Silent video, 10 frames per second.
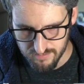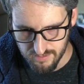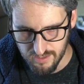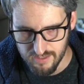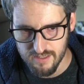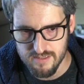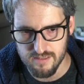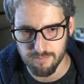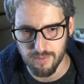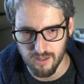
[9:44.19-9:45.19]
it is a
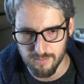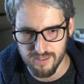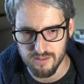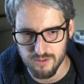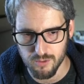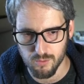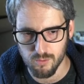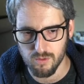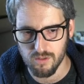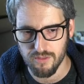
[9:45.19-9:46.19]
parameter
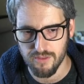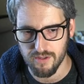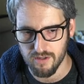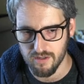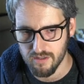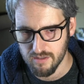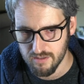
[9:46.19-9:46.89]
to the